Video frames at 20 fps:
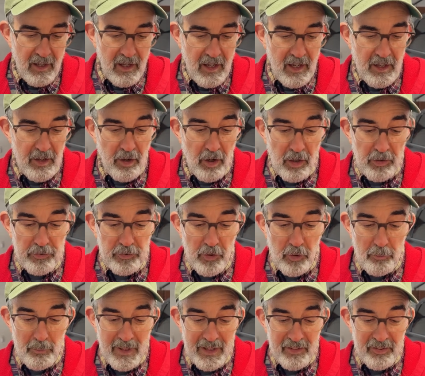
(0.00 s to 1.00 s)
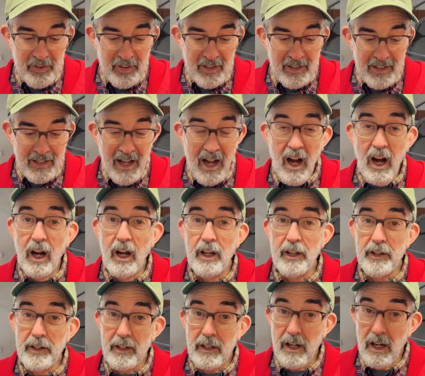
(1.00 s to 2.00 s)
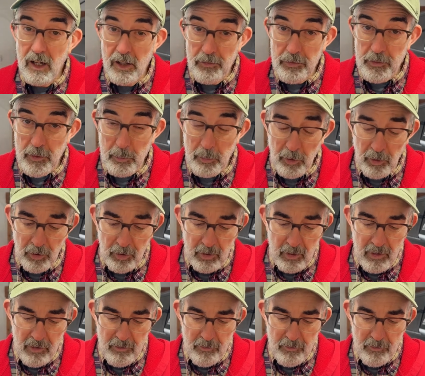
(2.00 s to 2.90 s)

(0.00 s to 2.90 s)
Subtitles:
It also makes it uncomfortable